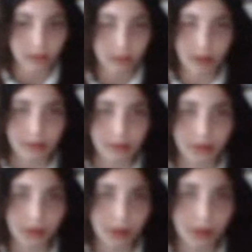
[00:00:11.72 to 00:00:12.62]
Right,
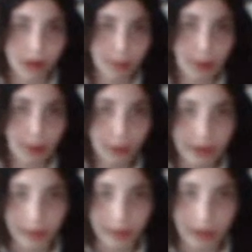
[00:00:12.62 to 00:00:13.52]
so the whole
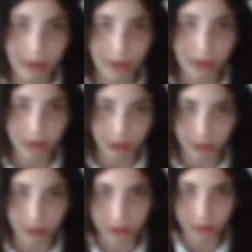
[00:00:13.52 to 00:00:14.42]
thing about there's
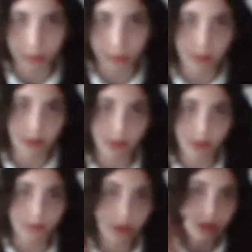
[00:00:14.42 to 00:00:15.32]
always someone worse
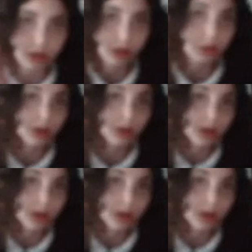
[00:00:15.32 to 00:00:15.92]
off than you